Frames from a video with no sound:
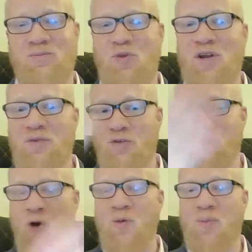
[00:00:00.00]
whatever their
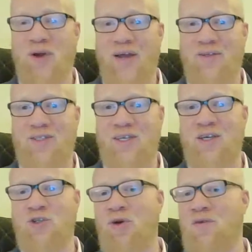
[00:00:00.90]
formal practice
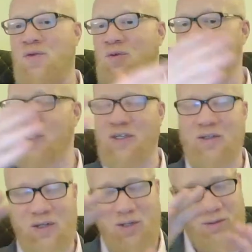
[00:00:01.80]
is, or wherever
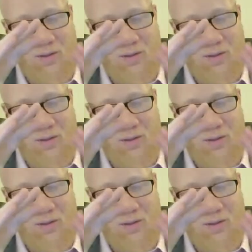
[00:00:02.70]
the